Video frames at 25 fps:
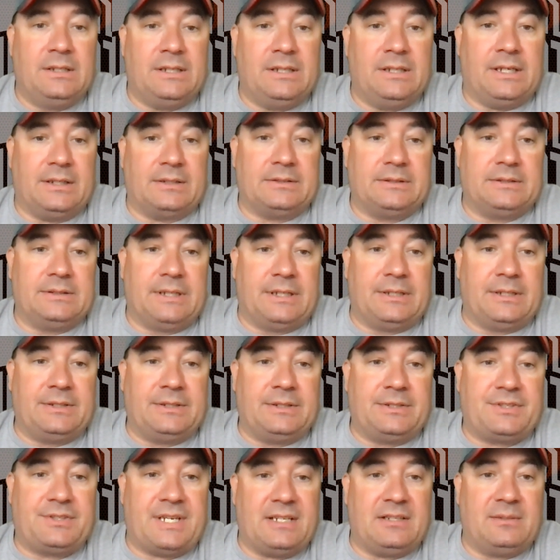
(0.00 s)
yeah,
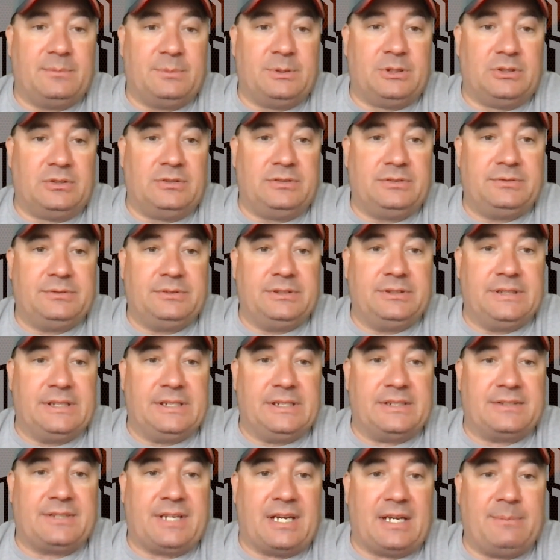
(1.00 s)
understandable
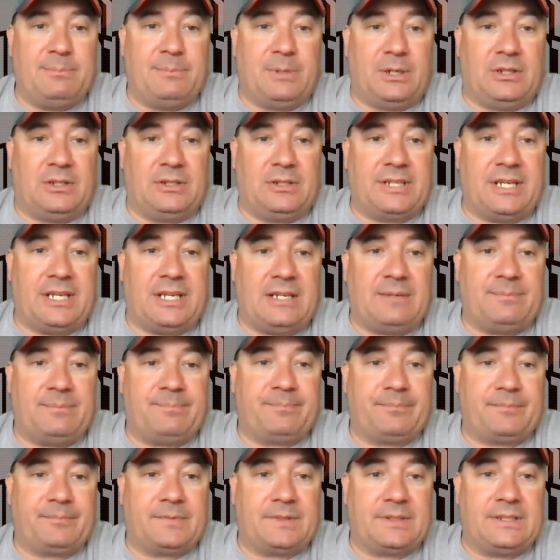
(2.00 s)
in a tight ball
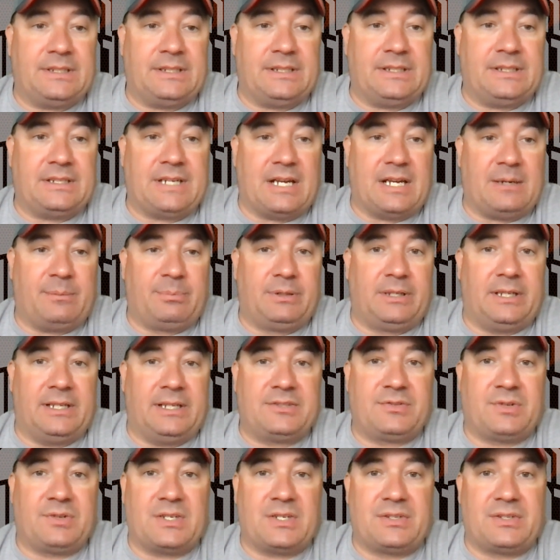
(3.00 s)
game. You kind of play
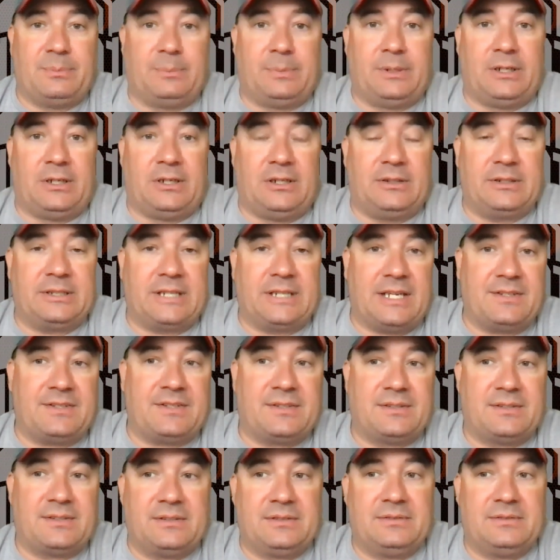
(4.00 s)
trestle ball
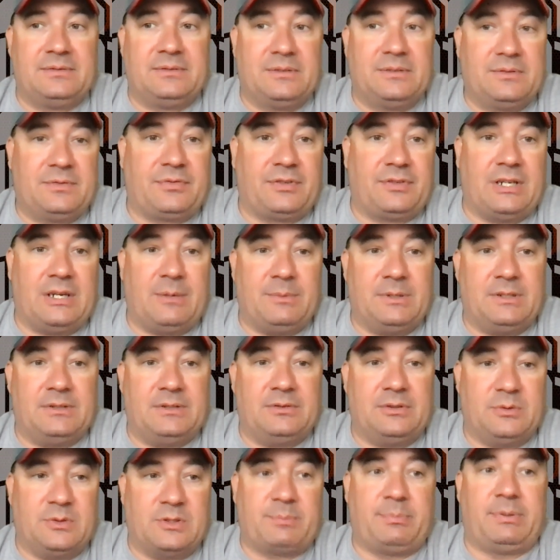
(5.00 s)
against Freeman,
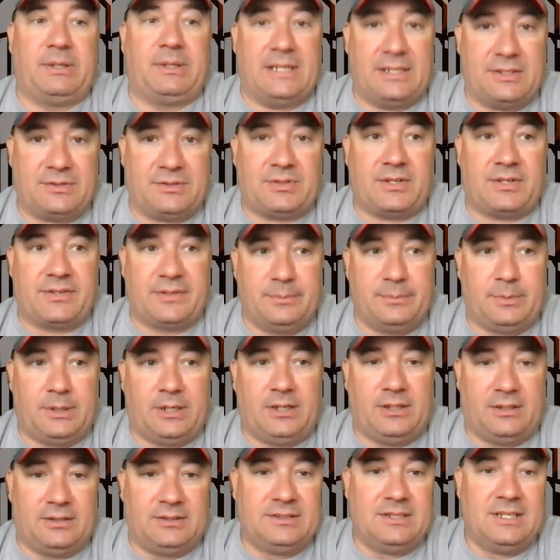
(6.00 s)
who was playing trestle
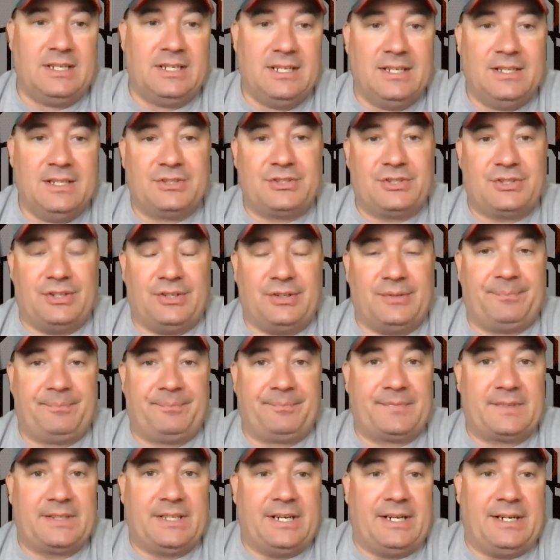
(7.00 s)
ball. So
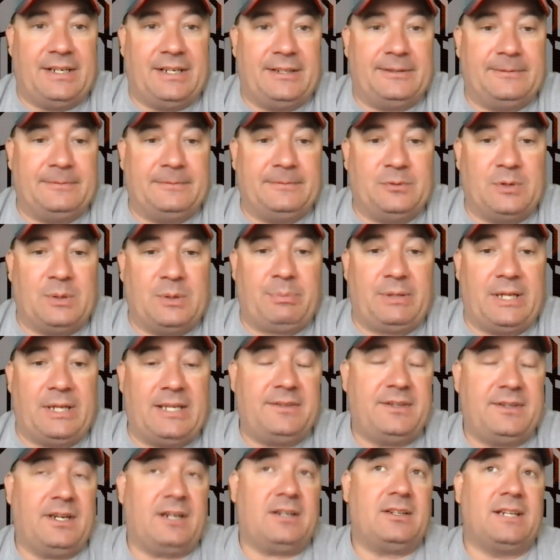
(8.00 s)
we
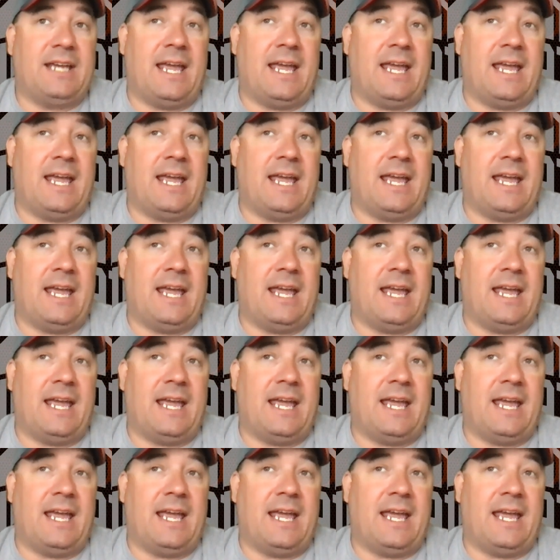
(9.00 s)
played their